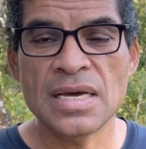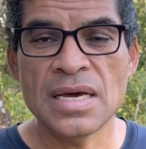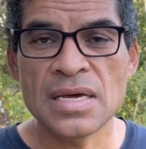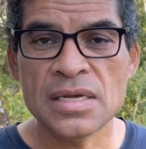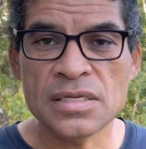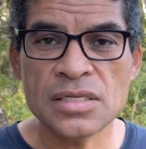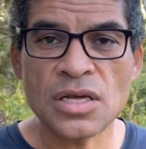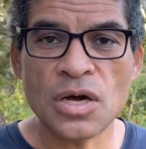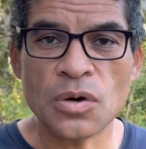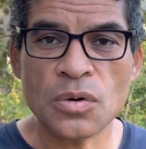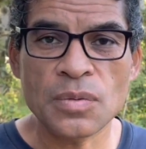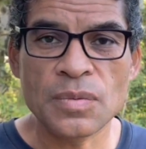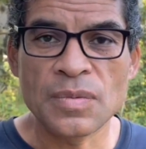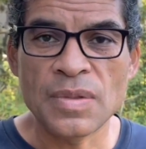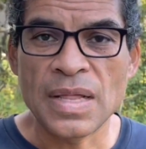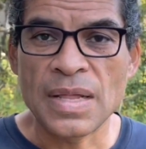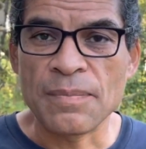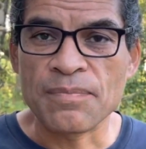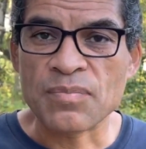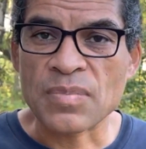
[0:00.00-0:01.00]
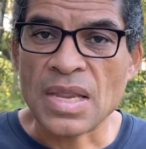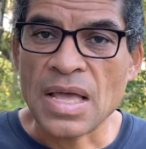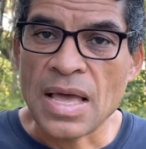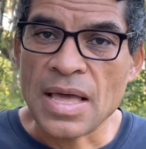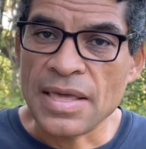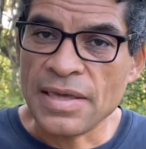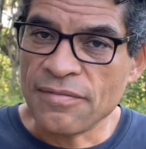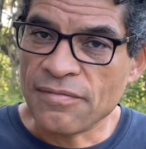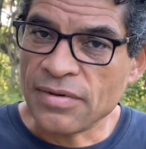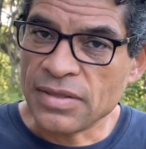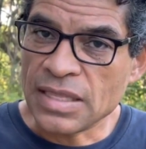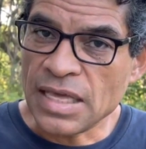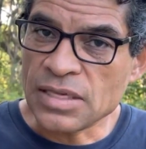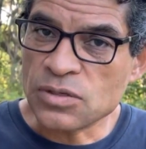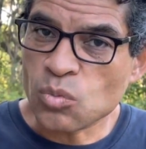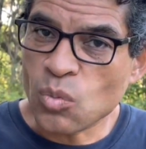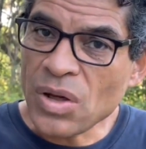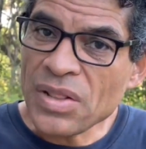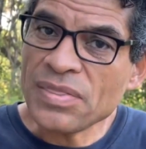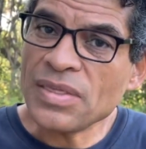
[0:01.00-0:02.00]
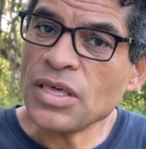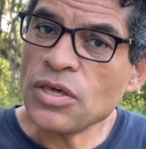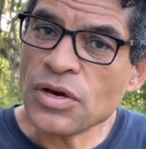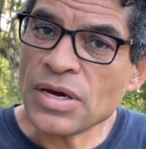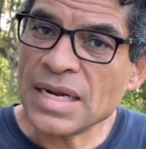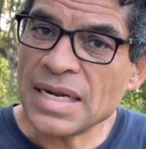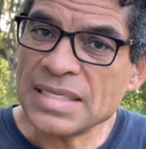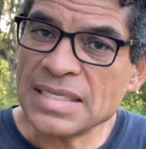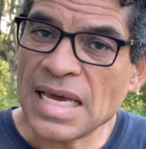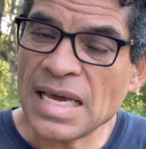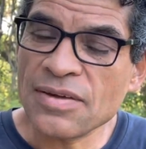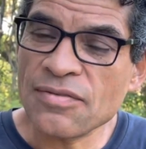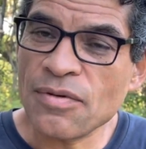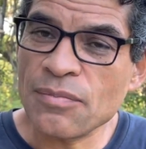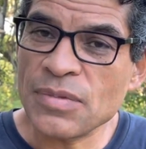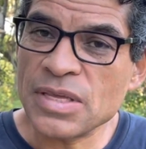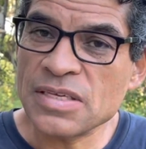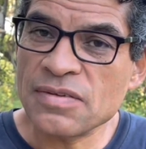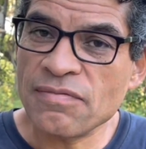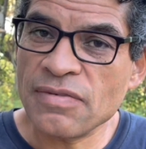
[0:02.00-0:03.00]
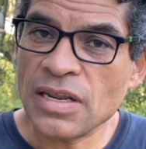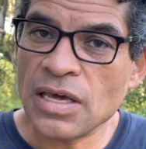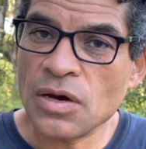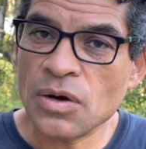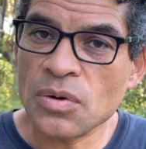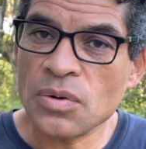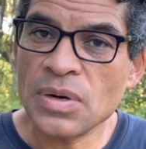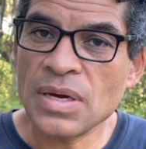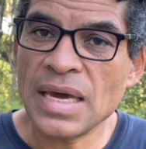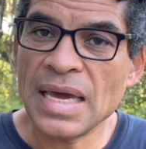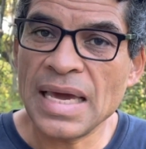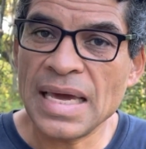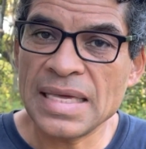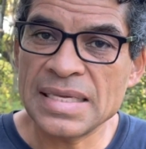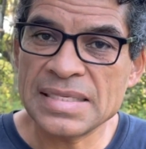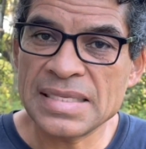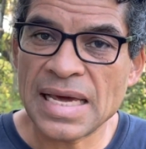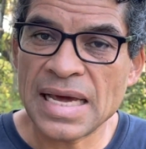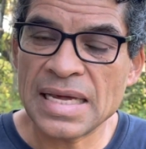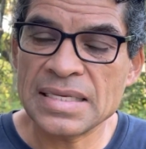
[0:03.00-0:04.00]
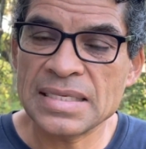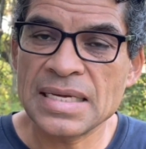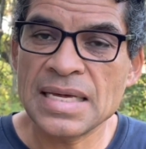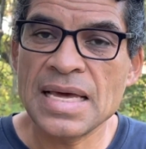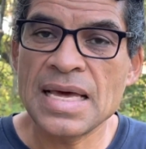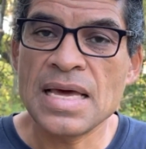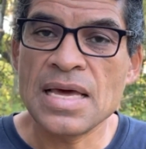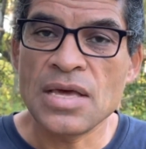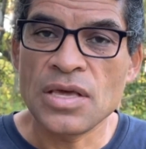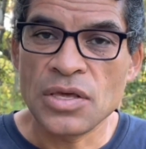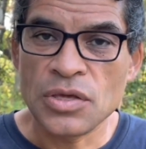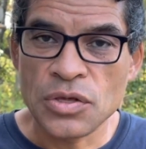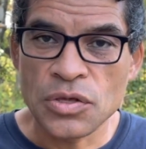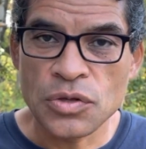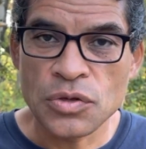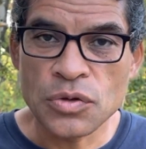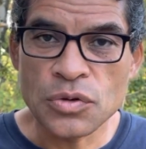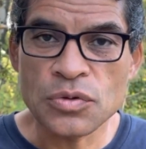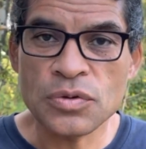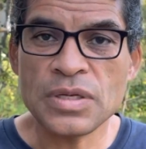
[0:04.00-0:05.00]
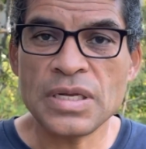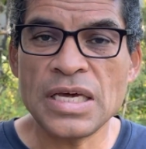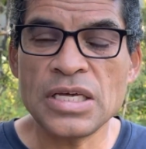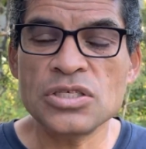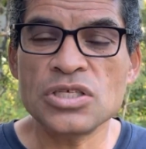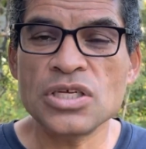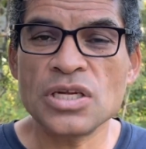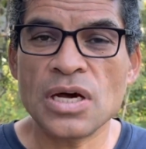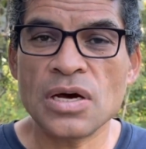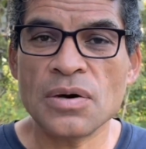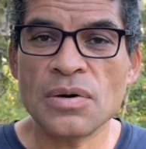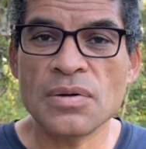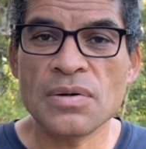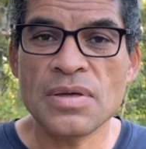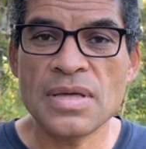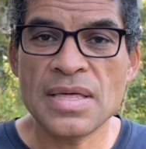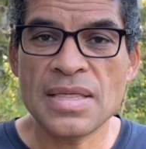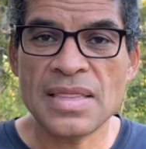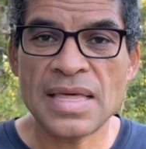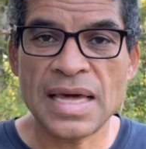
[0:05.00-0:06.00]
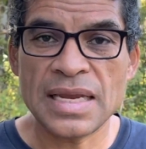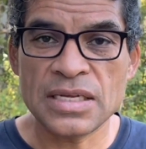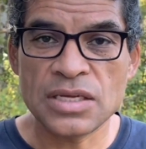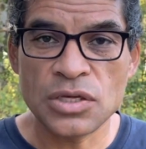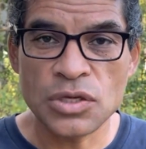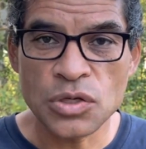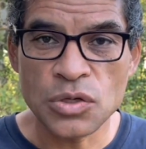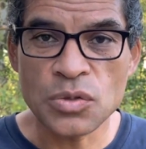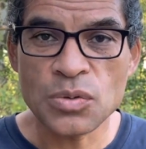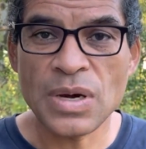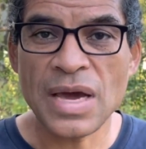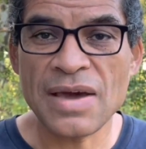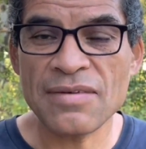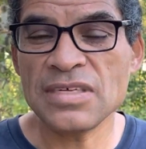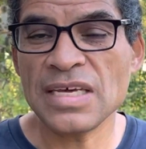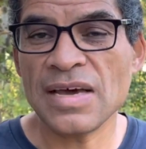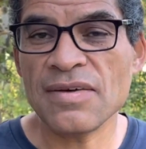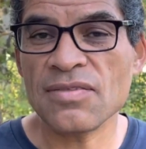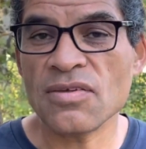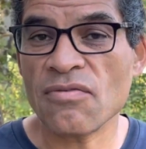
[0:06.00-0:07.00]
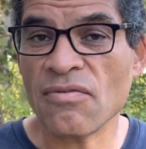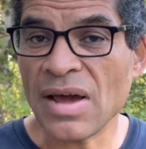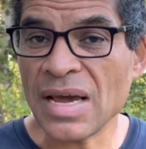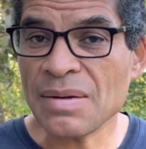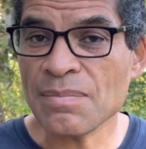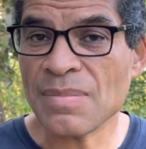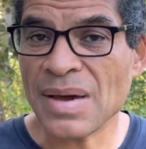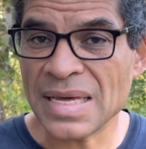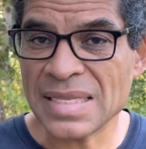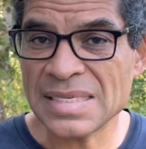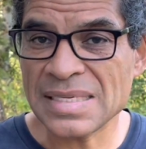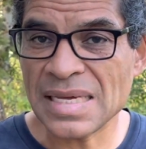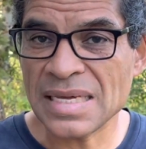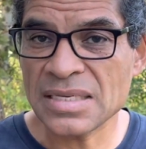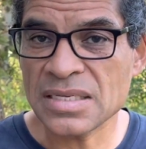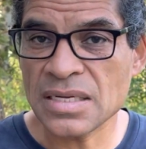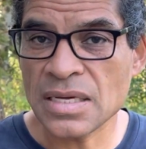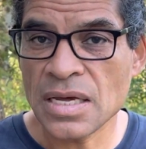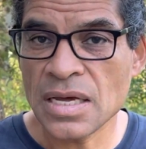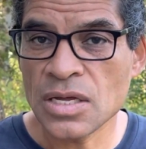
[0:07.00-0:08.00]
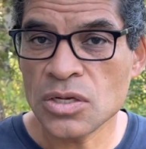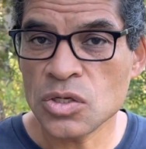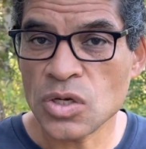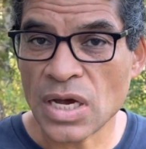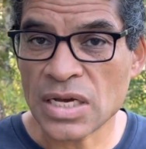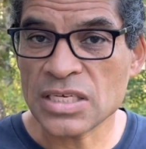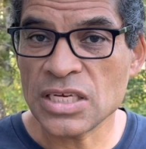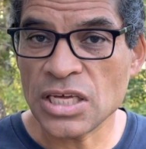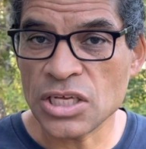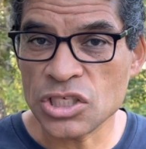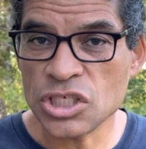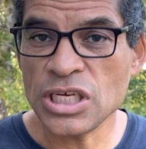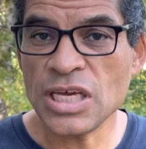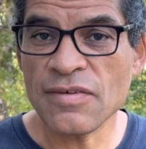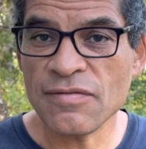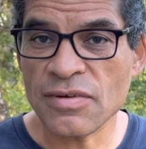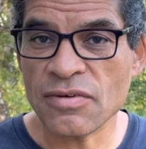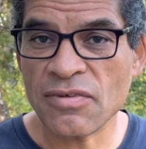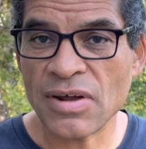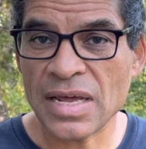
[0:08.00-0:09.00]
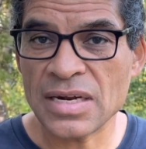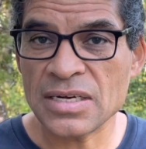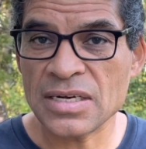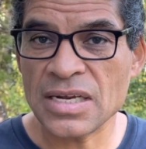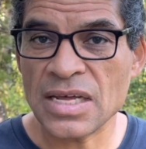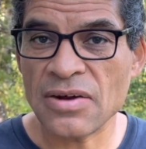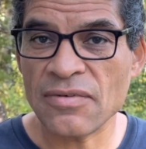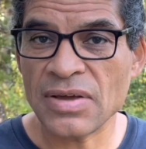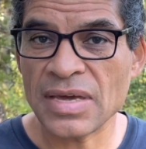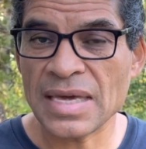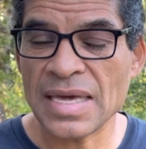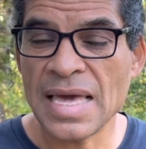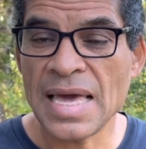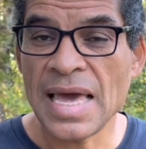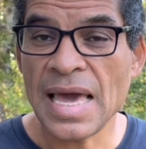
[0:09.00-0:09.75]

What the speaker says: So if there's one thing you're going to take from this video, is that you need to know that you have to have the right mindset to actually achieve in randonneuring.